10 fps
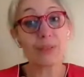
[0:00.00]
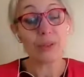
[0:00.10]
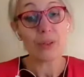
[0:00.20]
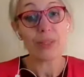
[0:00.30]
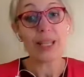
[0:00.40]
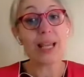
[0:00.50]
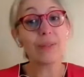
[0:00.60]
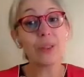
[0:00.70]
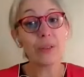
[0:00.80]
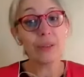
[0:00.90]
for yourself, you
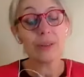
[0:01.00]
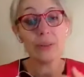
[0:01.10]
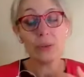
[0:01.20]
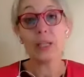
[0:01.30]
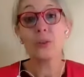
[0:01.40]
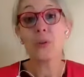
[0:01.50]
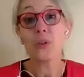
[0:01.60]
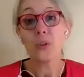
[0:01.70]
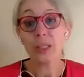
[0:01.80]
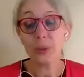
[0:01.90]
know. You are
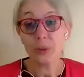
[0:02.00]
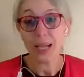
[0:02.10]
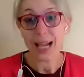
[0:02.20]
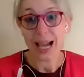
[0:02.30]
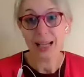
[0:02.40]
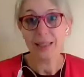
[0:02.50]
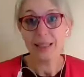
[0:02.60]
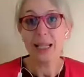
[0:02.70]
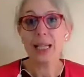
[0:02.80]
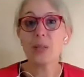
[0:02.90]
nurturing your heart.
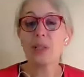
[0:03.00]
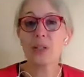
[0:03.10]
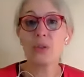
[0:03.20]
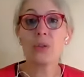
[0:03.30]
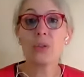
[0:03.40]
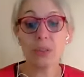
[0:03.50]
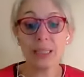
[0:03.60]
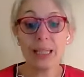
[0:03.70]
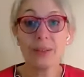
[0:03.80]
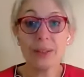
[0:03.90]
as well as nurturing
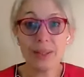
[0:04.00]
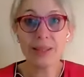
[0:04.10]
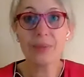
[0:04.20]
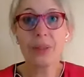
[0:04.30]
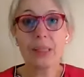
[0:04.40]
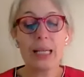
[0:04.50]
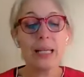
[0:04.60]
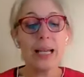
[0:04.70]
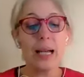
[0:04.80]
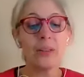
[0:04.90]
others. Okay.
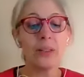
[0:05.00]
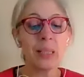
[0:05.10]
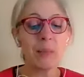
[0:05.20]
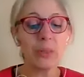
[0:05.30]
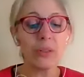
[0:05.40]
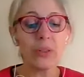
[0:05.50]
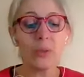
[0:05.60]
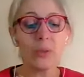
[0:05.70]
And the number two,